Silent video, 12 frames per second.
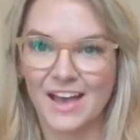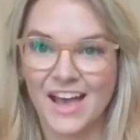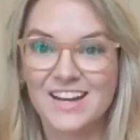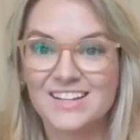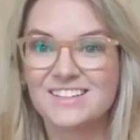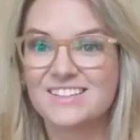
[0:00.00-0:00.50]

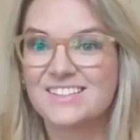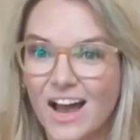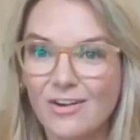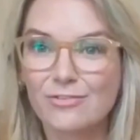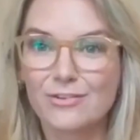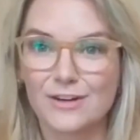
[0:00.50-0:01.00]
And it
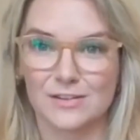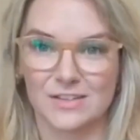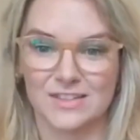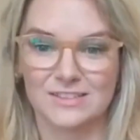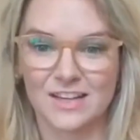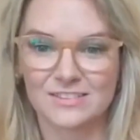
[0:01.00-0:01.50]

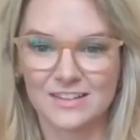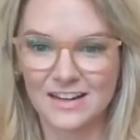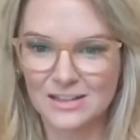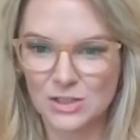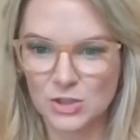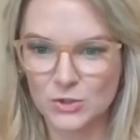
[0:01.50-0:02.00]
definitely doesn't
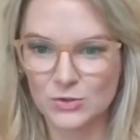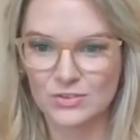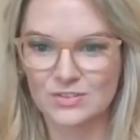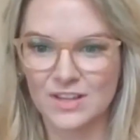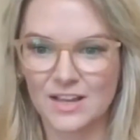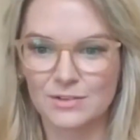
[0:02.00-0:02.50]
include the
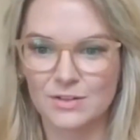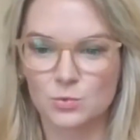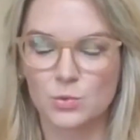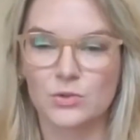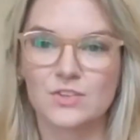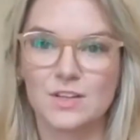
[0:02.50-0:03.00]
savings
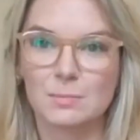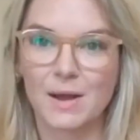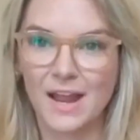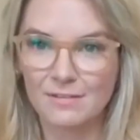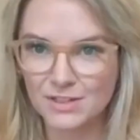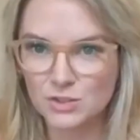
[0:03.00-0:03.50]
we'll see by
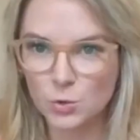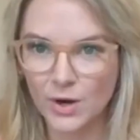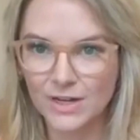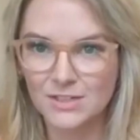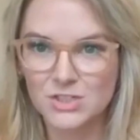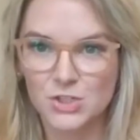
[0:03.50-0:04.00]
having
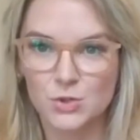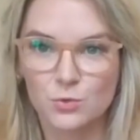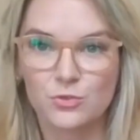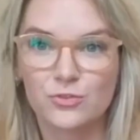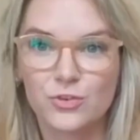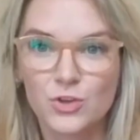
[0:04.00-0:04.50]
22
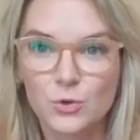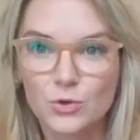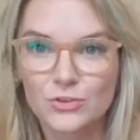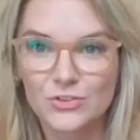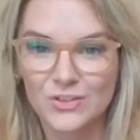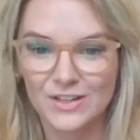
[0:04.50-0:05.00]

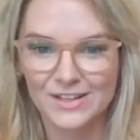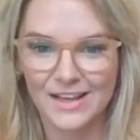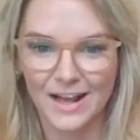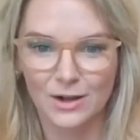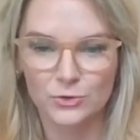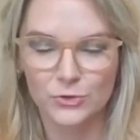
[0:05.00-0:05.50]
fewer city
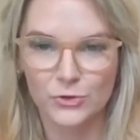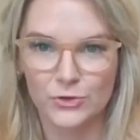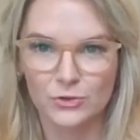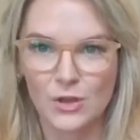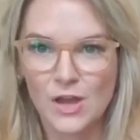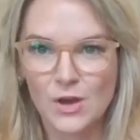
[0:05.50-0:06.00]

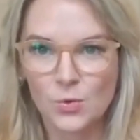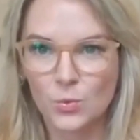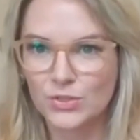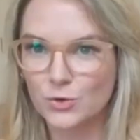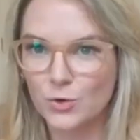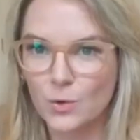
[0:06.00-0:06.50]
councillors
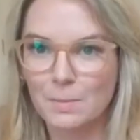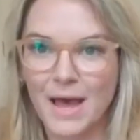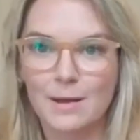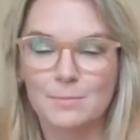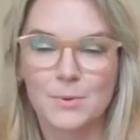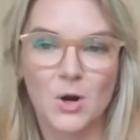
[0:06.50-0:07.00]
with their own
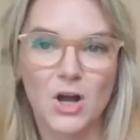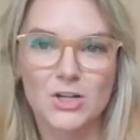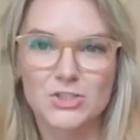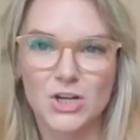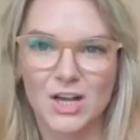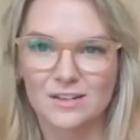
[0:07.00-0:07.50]
pet
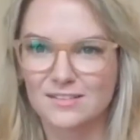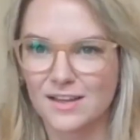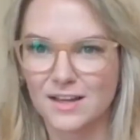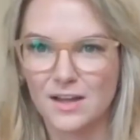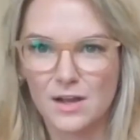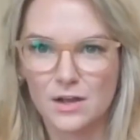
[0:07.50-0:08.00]
projects
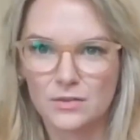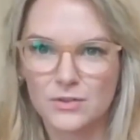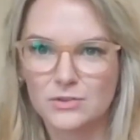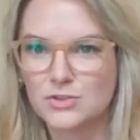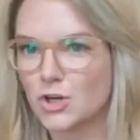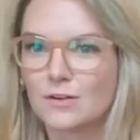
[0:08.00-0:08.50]
like the
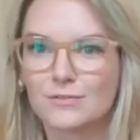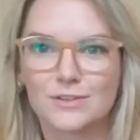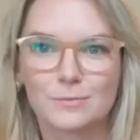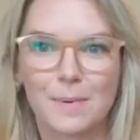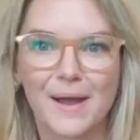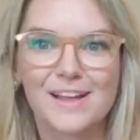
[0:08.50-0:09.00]

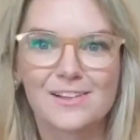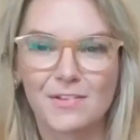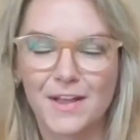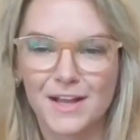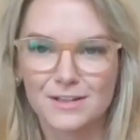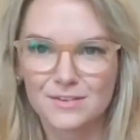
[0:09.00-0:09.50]
Jarvis bike
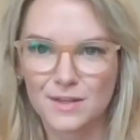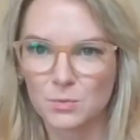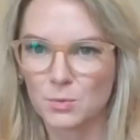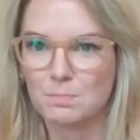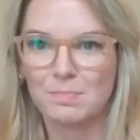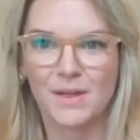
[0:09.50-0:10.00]
lanes that
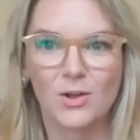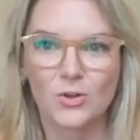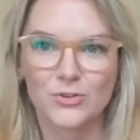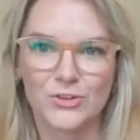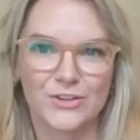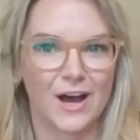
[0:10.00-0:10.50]
were
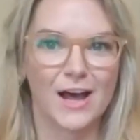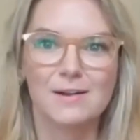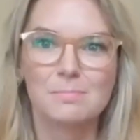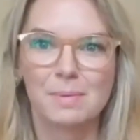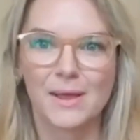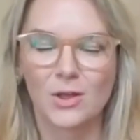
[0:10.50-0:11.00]
built and
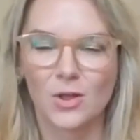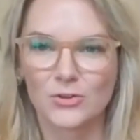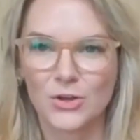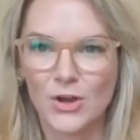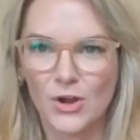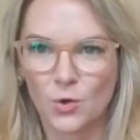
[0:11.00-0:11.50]

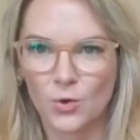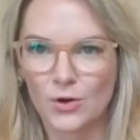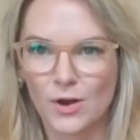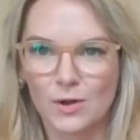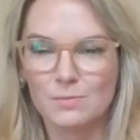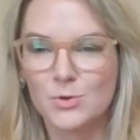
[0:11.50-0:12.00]
unbuilt,
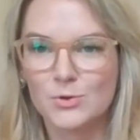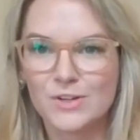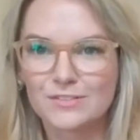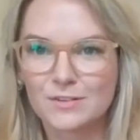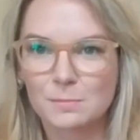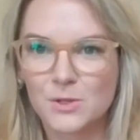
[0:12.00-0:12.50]
or
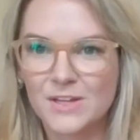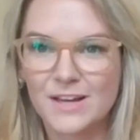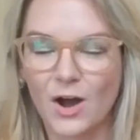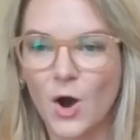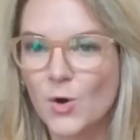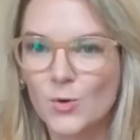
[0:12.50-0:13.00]

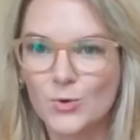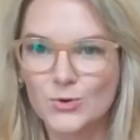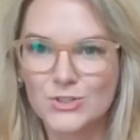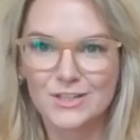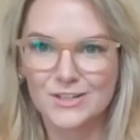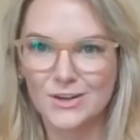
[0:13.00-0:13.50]
municipally
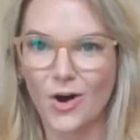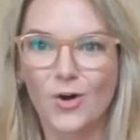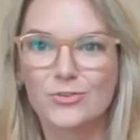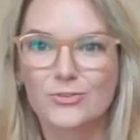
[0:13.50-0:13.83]
owned golf